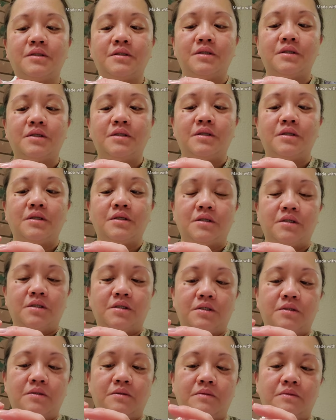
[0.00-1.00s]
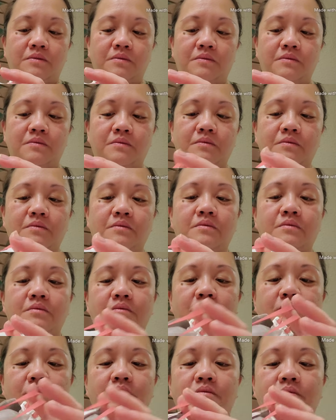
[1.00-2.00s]

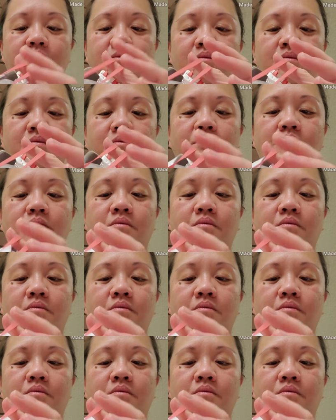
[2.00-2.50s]
(no one is talking)